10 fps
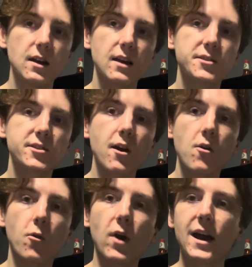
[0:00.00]

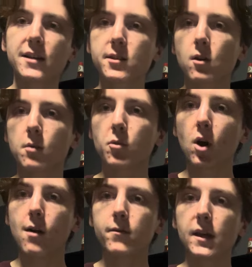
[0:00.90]
So, as a
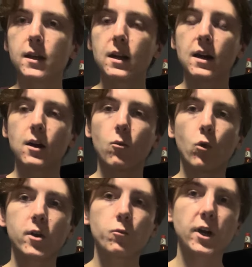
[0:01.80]
nonprofit,
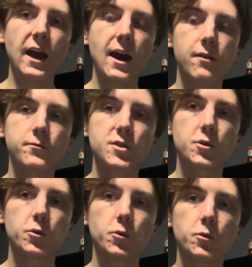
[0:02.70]
one would have
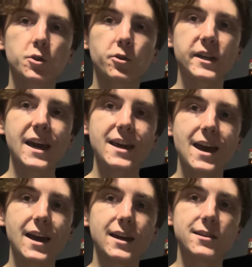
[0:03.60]
to create
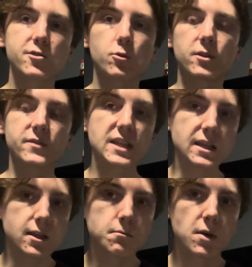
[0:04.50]
a sort of
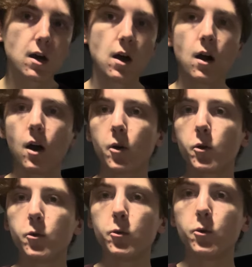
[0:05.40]
team
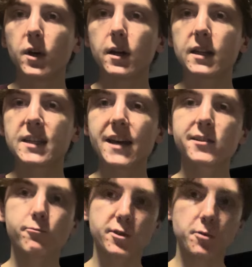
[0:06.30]
who
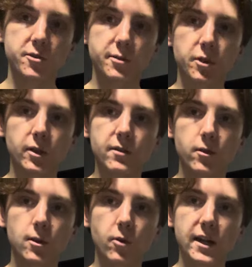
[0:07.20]
takes responsibility for
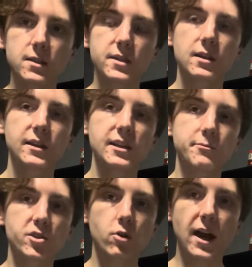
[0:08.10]
the grants, keeps
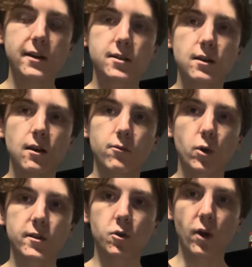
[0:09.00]
track of where
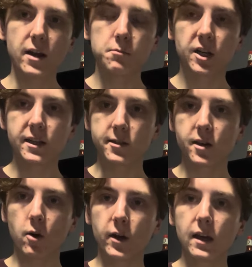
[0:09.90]
the grant money is
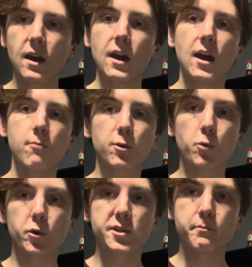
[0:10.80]
going, and
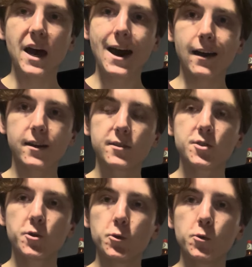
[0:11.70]
reports back
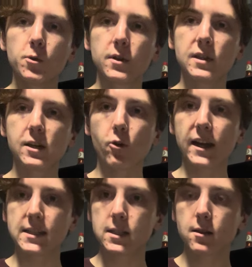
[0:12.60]
to the
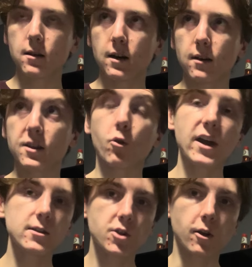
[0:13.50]

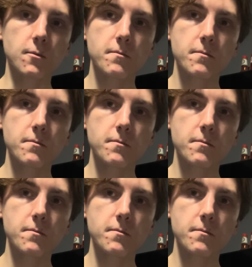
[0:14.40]
grantor